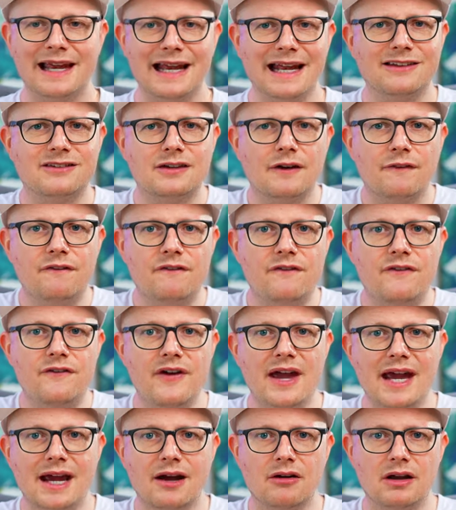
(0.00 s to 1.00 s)
It's a
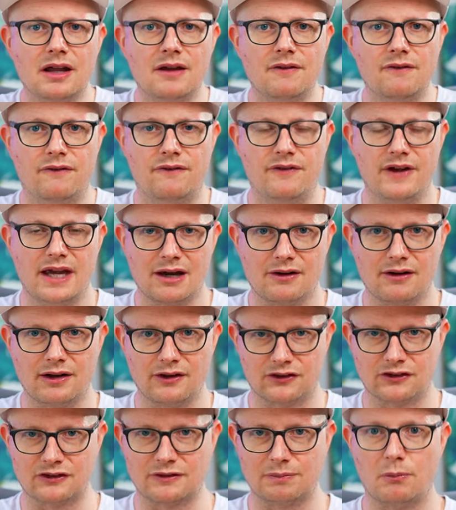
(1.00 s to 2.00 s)
very, very
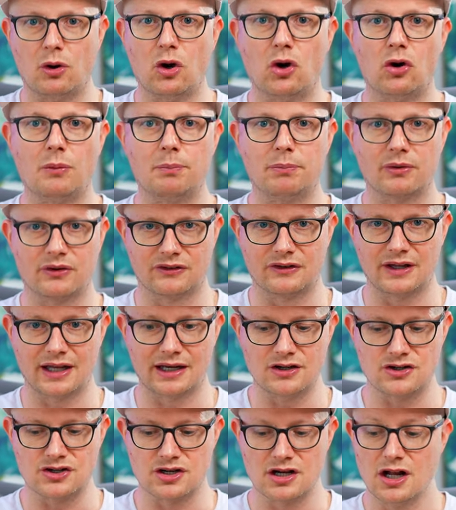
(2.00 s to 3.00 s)
small
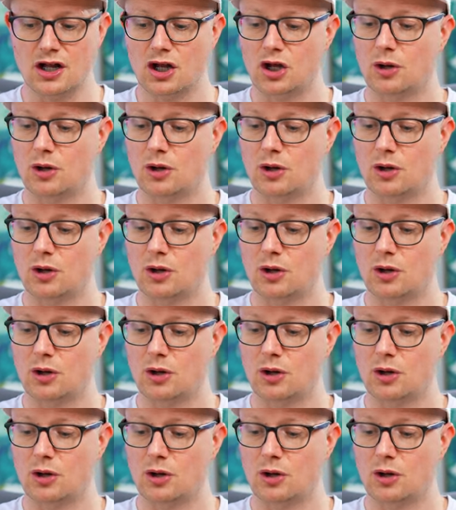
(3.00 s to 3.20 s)
percentage.